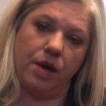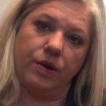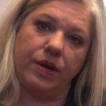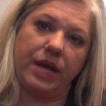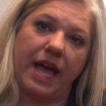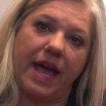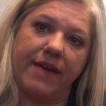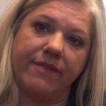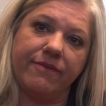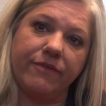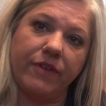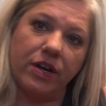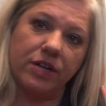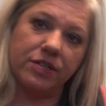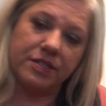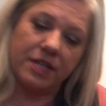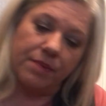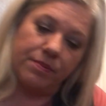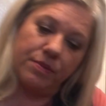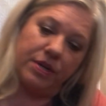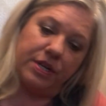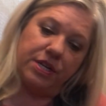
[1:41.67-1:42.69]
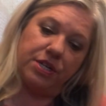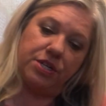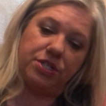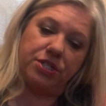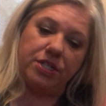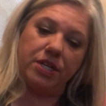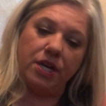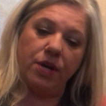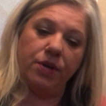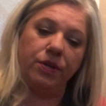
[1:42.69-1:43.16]
Okay, first I'm going to
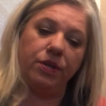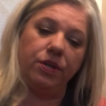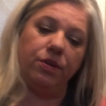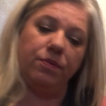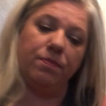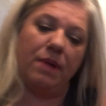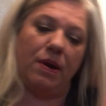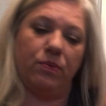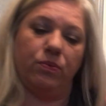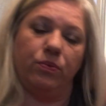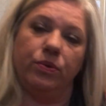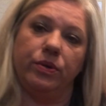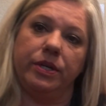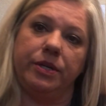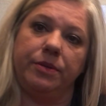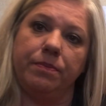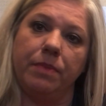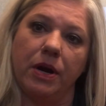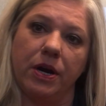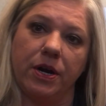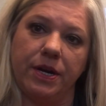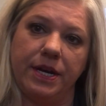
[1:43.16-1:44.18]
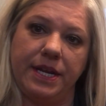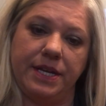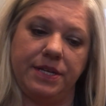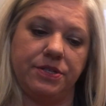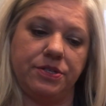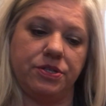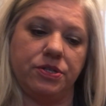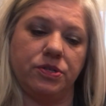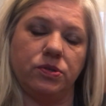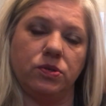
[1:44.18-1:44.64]
show you my wood
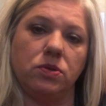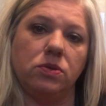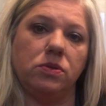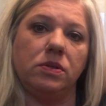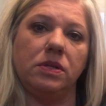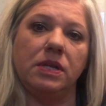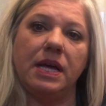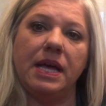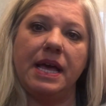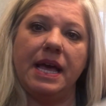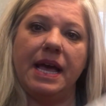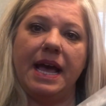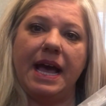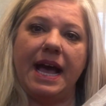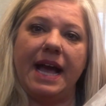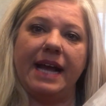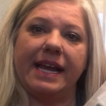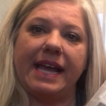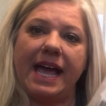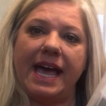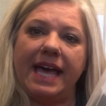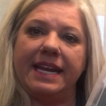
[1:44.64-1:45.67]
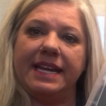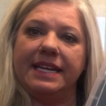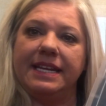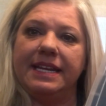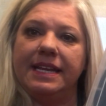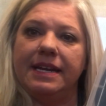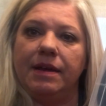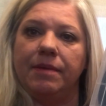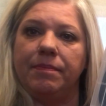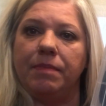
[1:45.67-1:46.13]
burning tool. I got
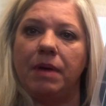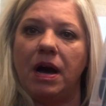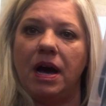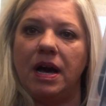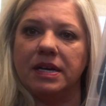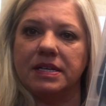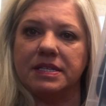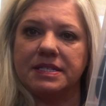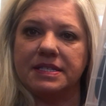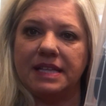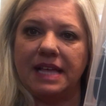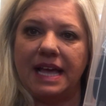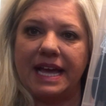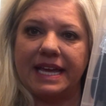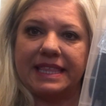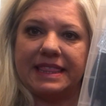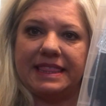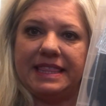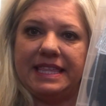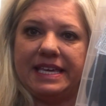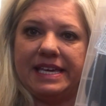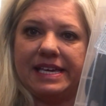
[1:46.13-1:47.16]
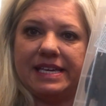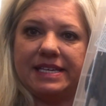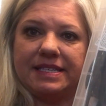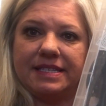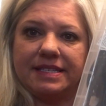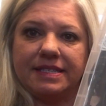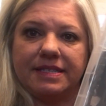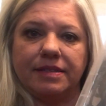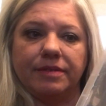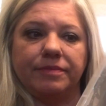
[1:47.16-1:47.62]
it in a box like
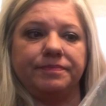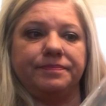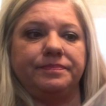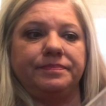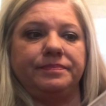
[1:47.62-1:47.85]
this.